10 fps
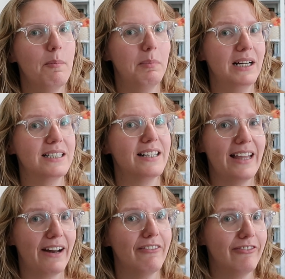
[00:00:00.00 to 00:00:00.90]
but
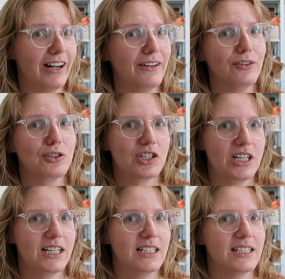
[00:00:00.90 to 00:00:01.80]
that final
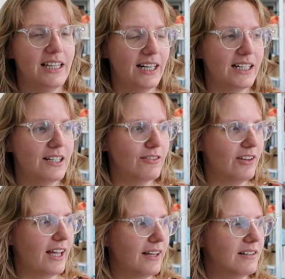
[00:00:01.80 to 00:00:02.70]
sheet that I need
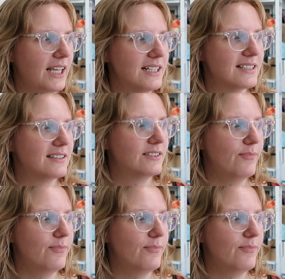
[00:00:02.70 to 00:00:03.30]
for that kit